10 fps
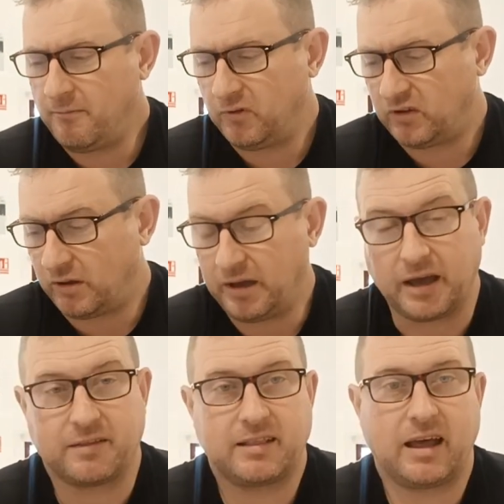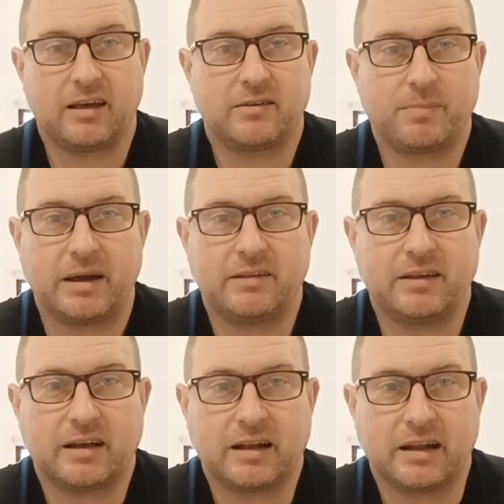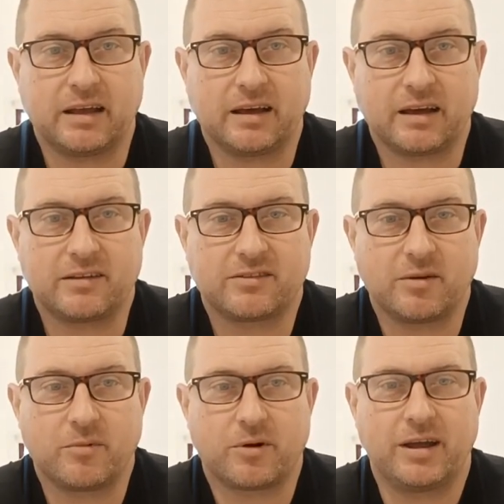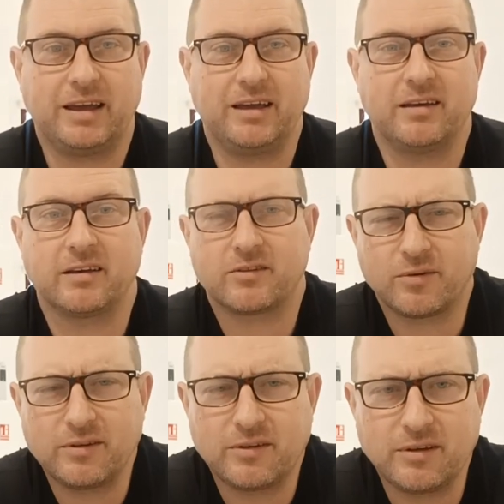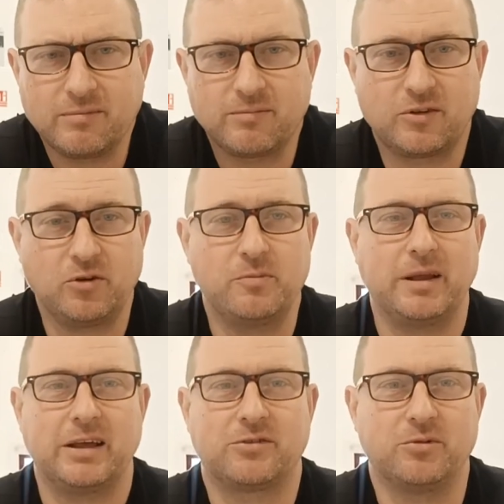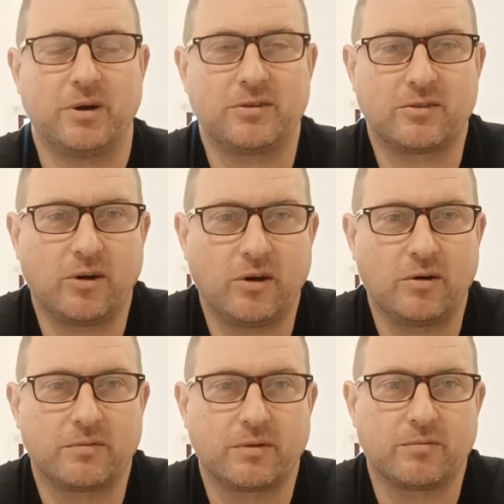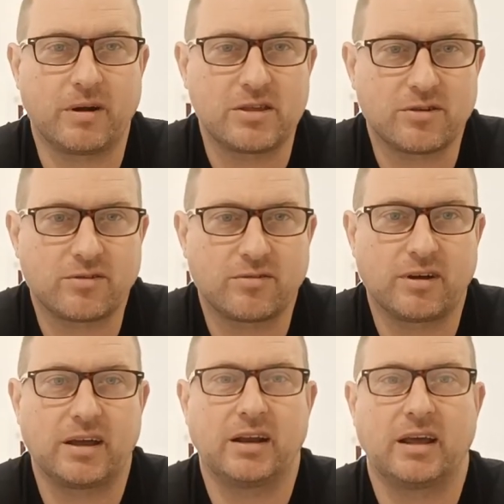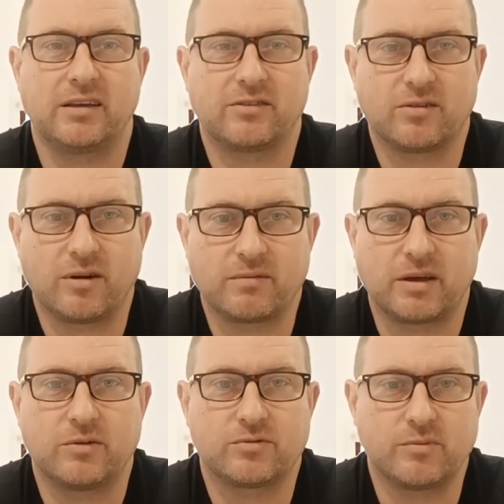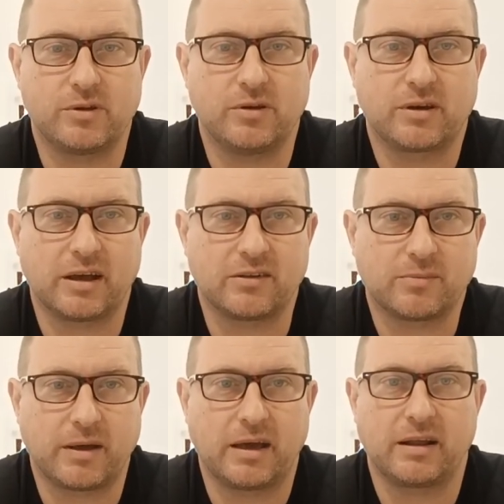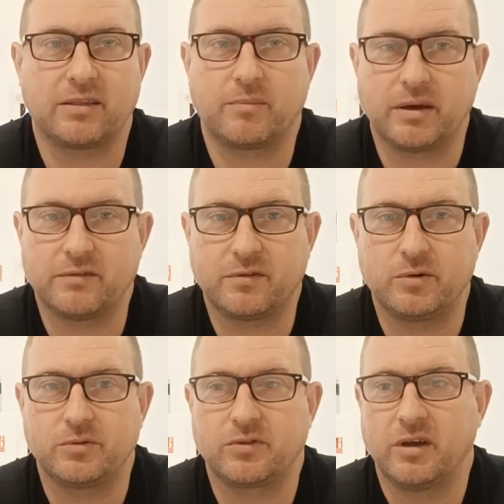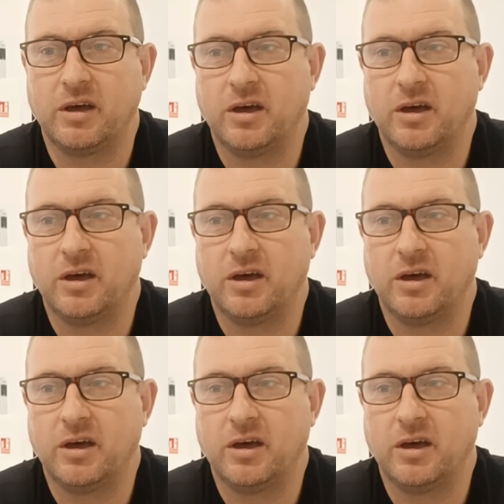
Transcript: So yeah, that is basically a summary, 22 minutes almost, of registering historic vehicles from the UK and Spain and the pitfalls.